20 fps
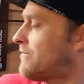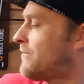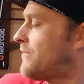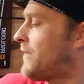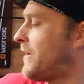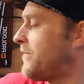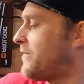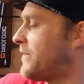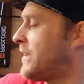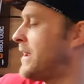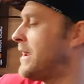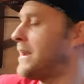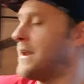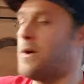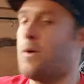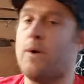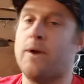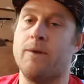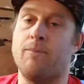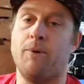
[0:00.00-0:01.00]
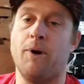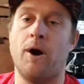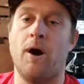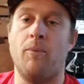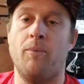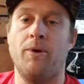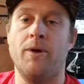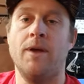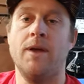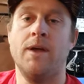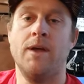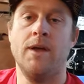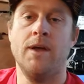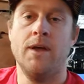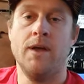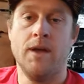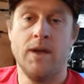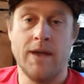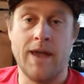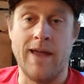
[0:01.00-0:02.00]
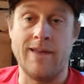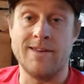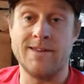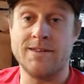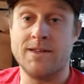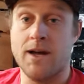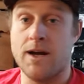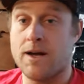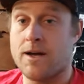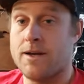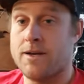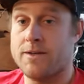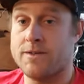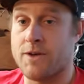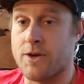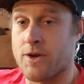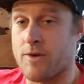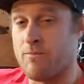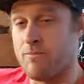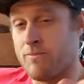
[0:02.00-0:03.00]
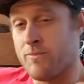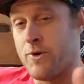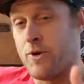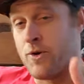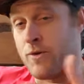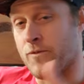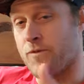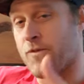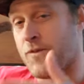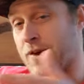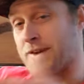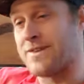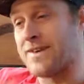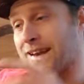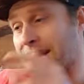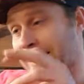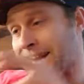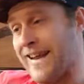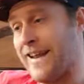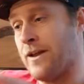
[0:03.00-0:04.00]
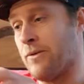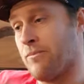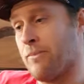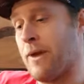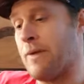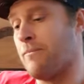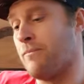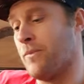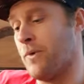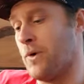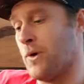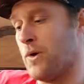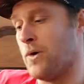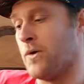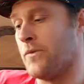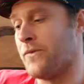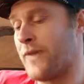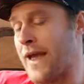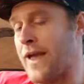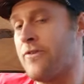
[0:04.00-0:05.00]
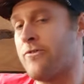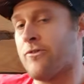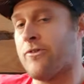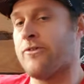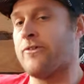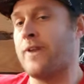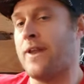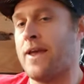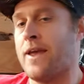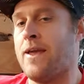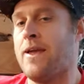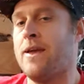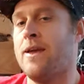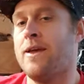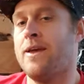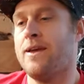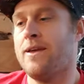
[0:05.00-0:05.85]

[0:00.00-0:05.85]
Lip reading: 15 quid a pop getting stuck, so you can fish a little bit more dangerously.